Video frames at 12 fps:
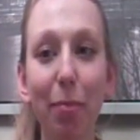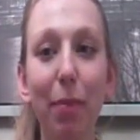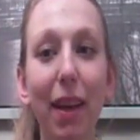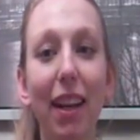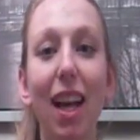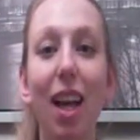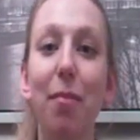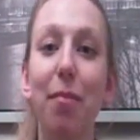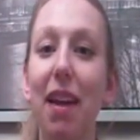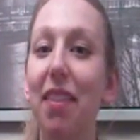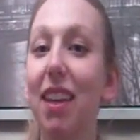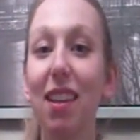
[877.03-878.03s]
But
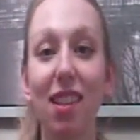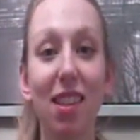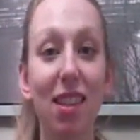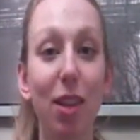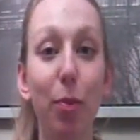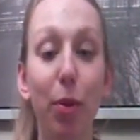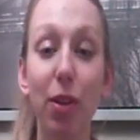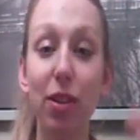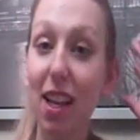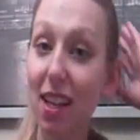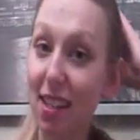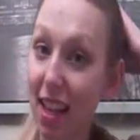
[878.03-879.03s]
I think it's a slow
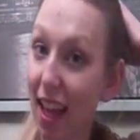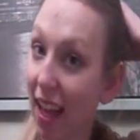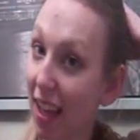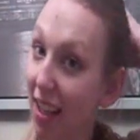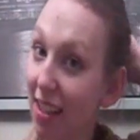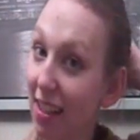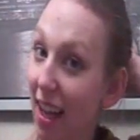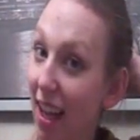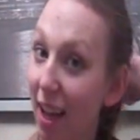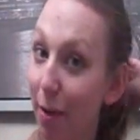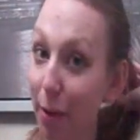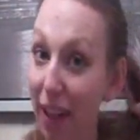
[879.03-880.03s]
process, and
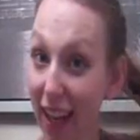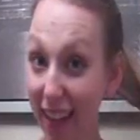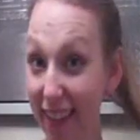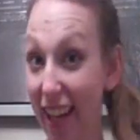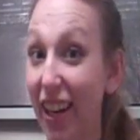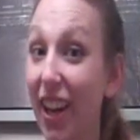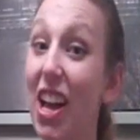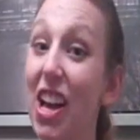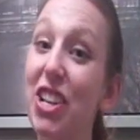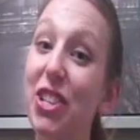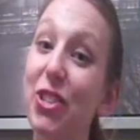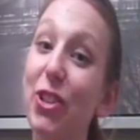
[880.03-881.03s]
we're getting there.
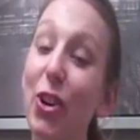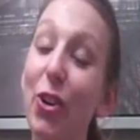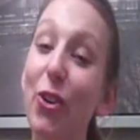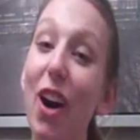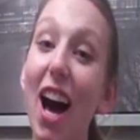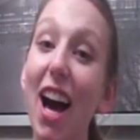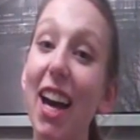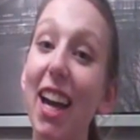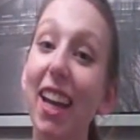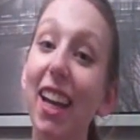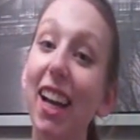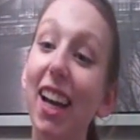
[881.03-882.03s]
So
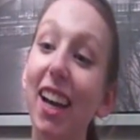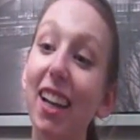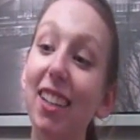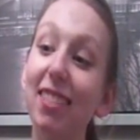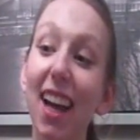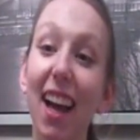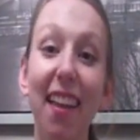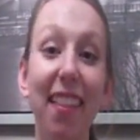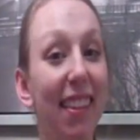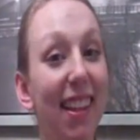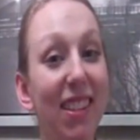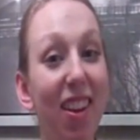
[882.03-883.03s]
I
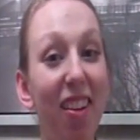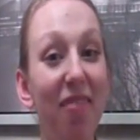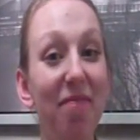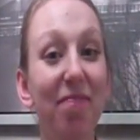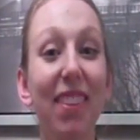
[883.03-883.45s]
think that's all.